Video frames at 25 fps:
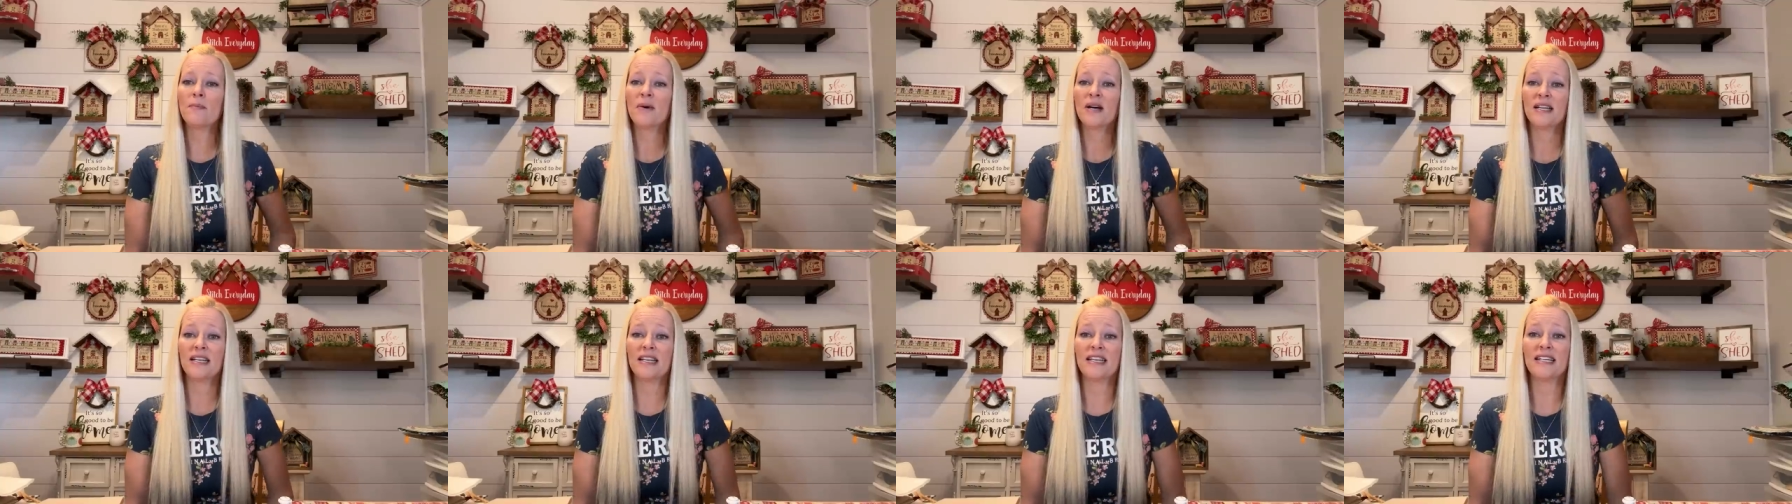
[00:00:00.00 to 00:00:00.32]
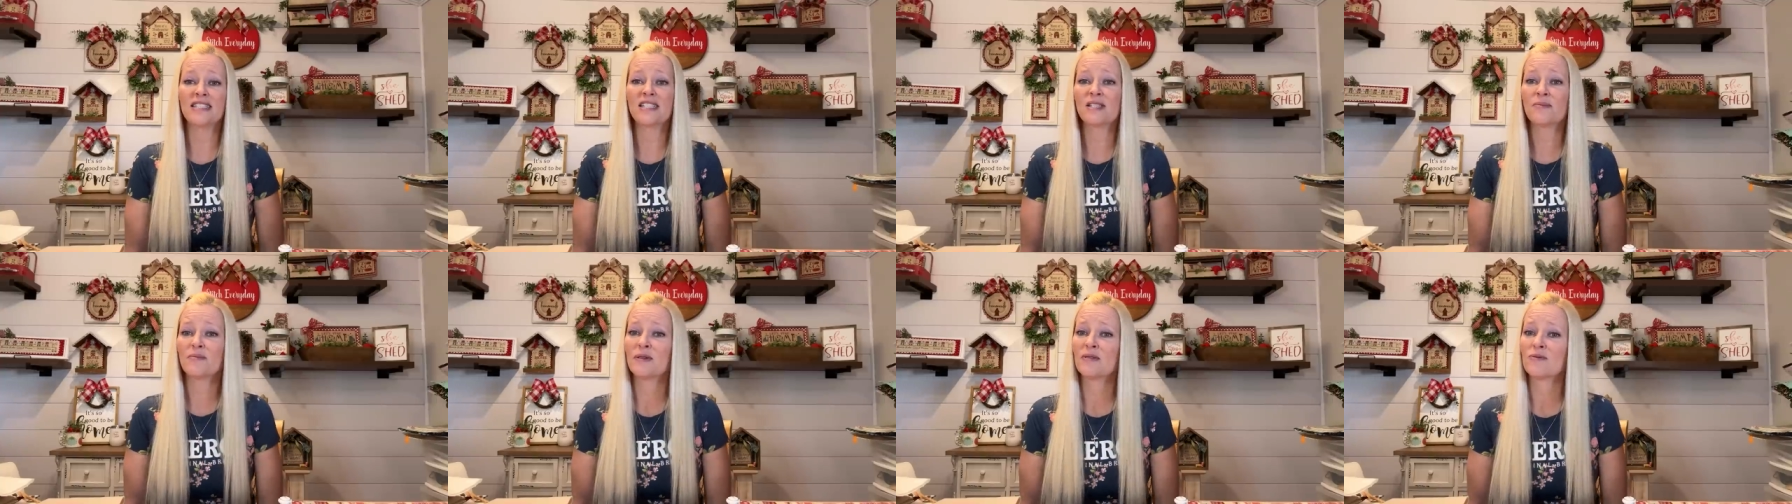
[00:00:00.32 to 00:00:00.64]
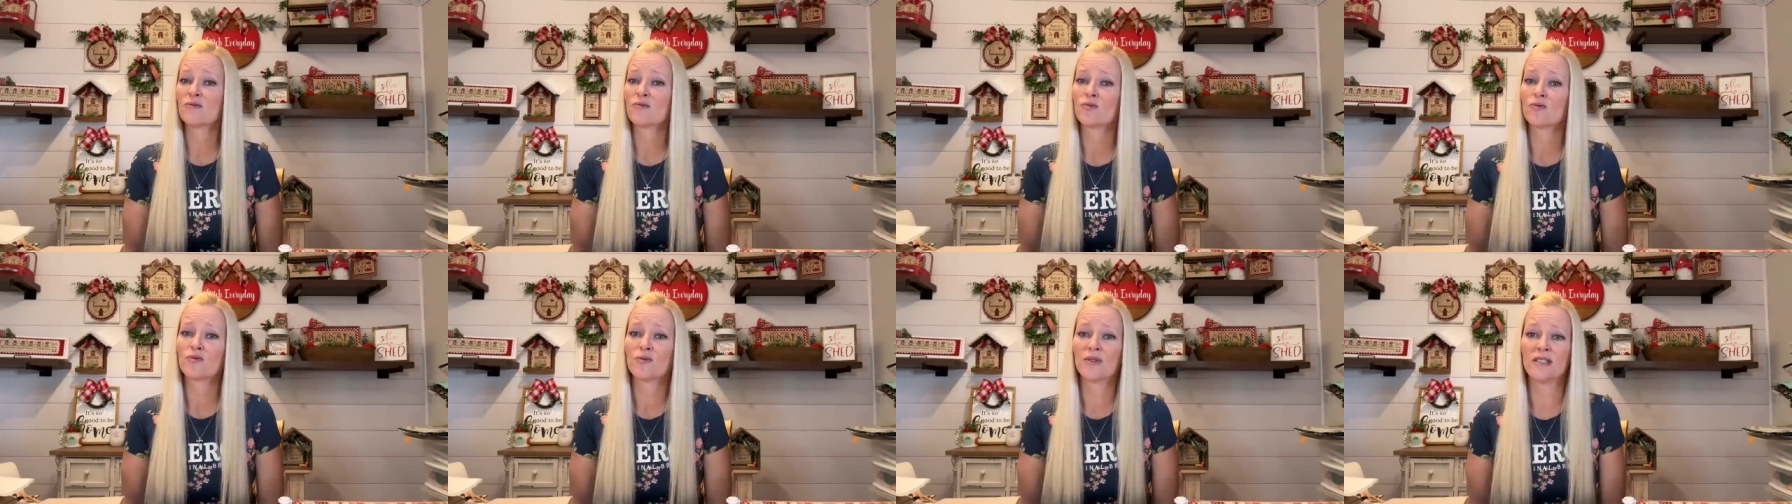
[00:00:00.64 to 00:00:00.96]
but it's
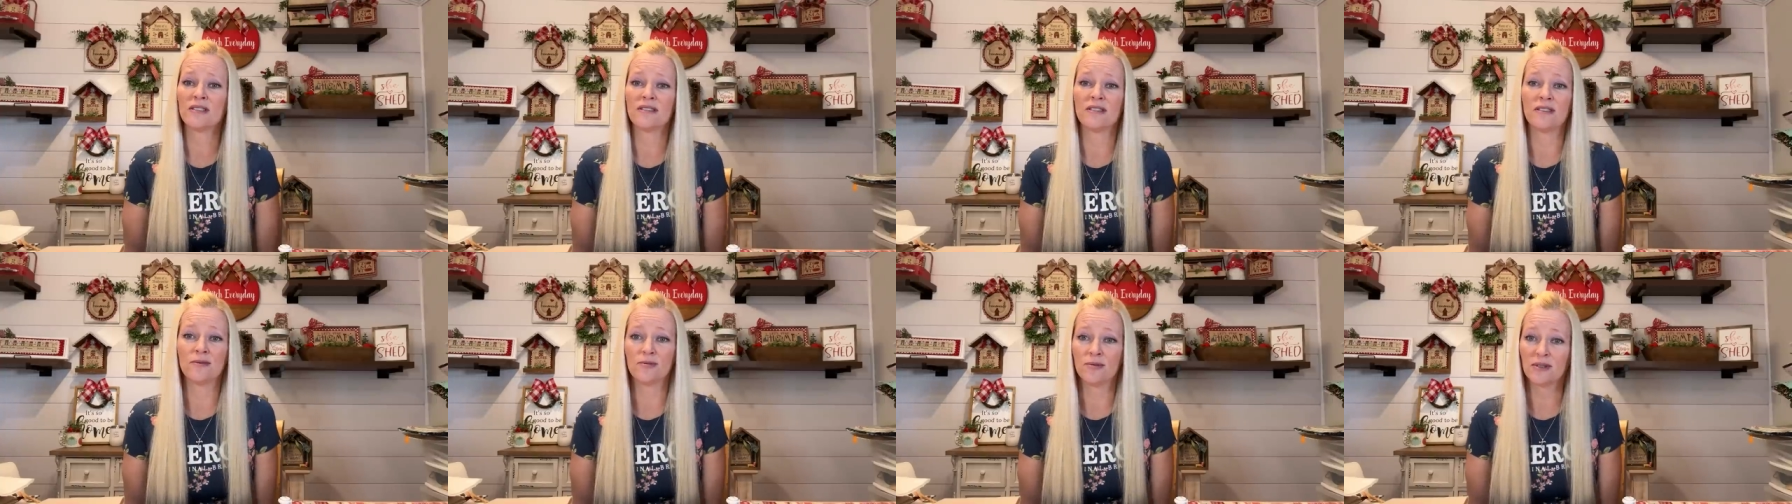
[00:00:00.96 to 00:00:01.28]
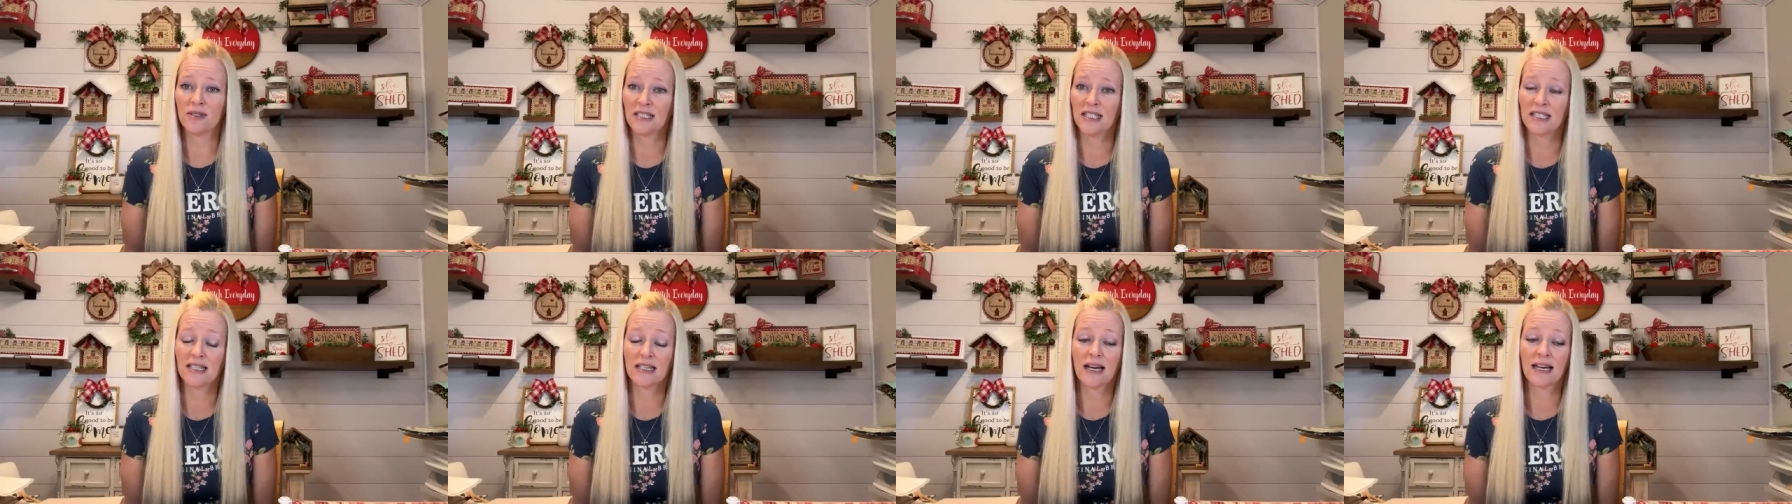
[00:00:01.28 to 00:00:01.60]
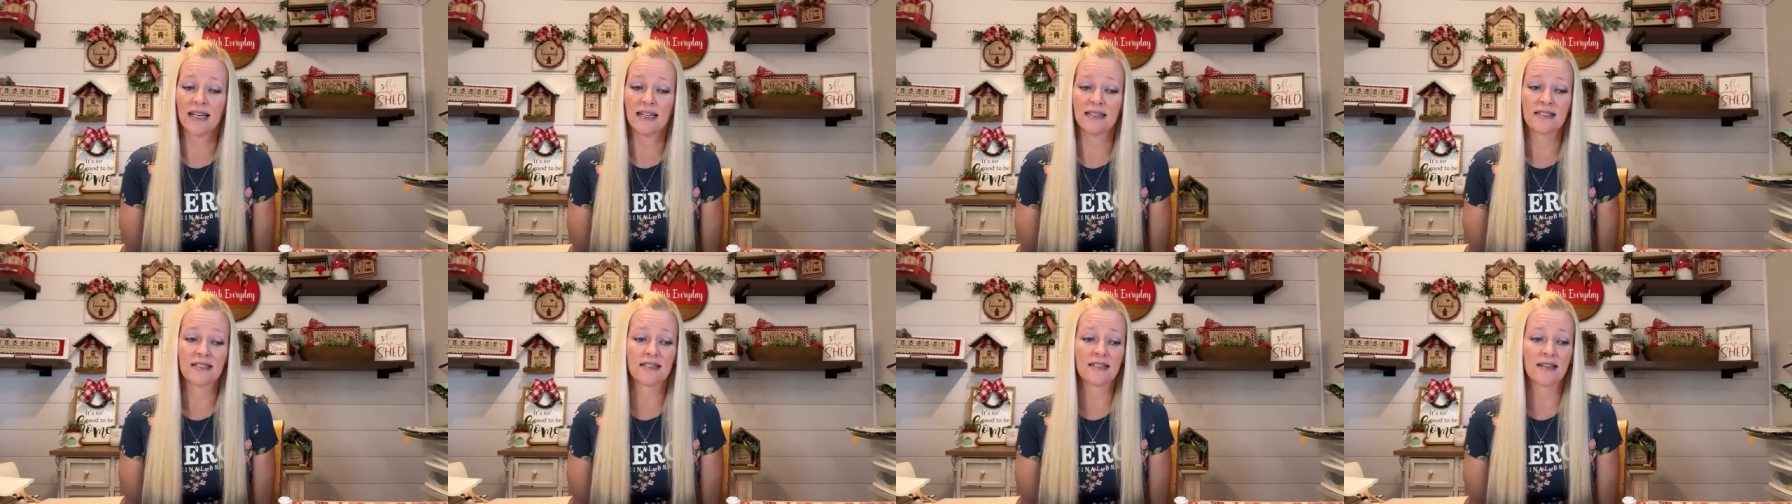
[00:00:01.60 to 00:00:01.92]
been really really
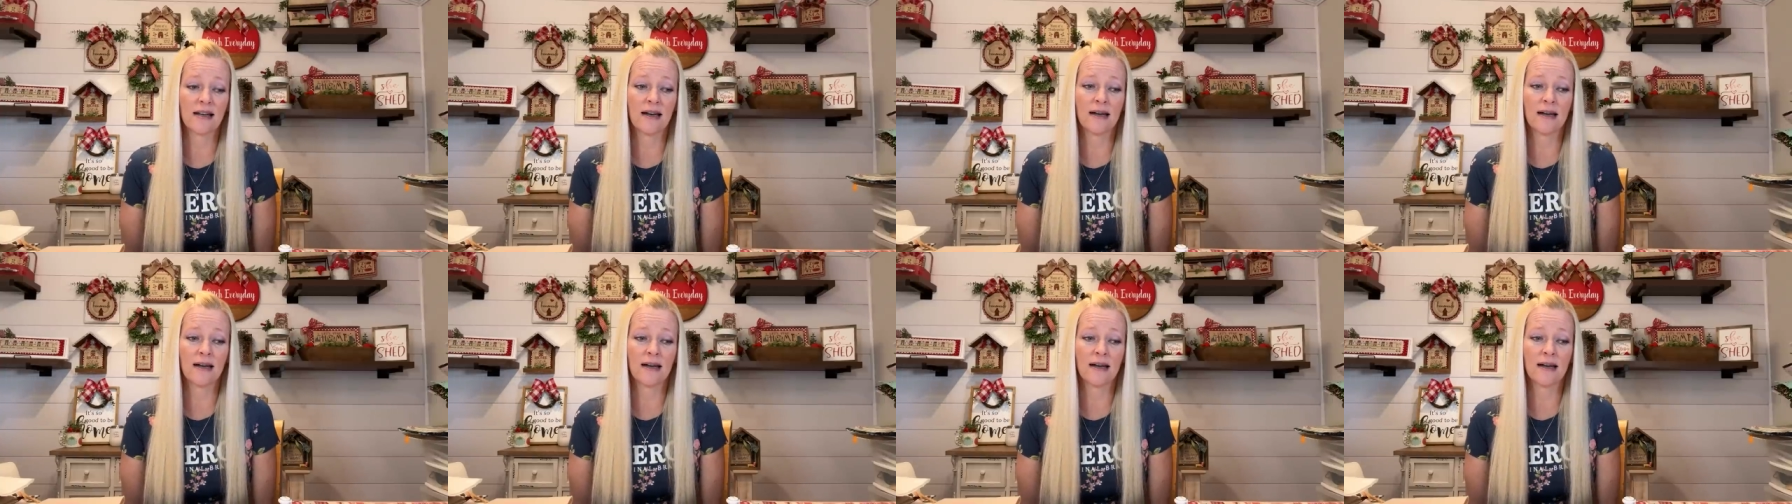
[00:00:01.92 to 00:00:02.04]
nice.